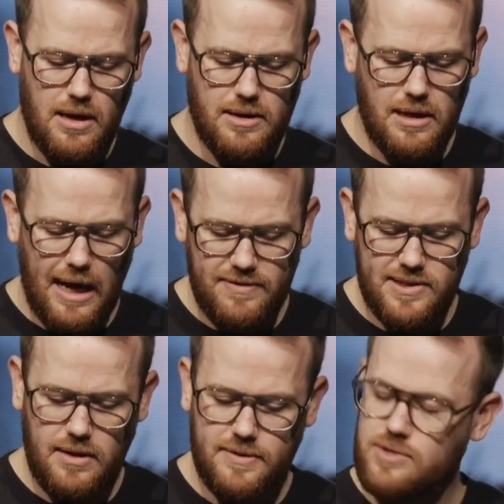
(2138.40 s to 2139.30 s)
And a
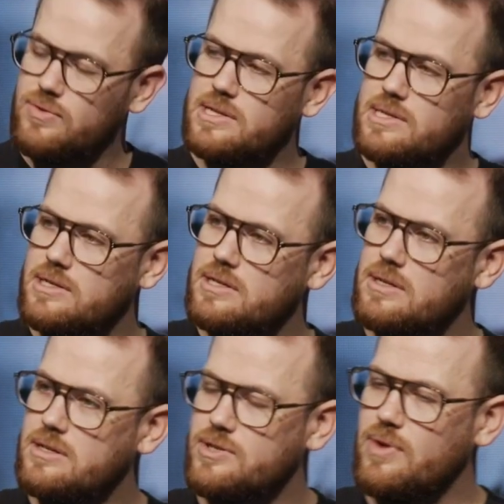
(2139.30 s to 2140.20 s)
lifestyle of
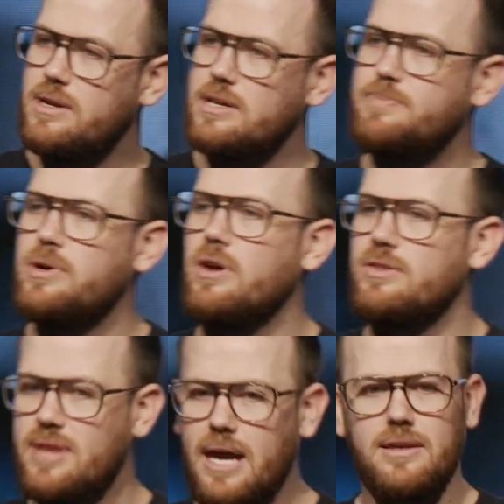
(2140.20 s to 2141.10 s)
surrender is built
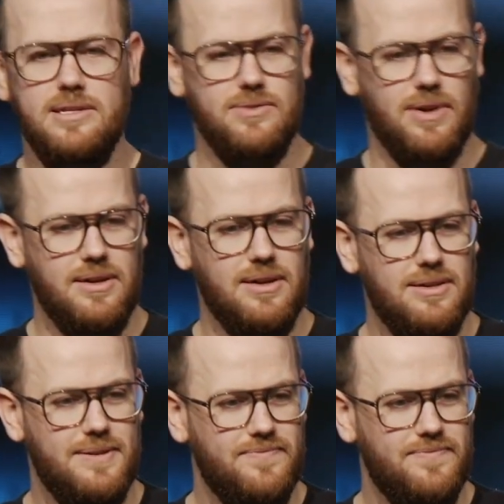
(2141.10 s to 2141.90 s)
on daily surrender.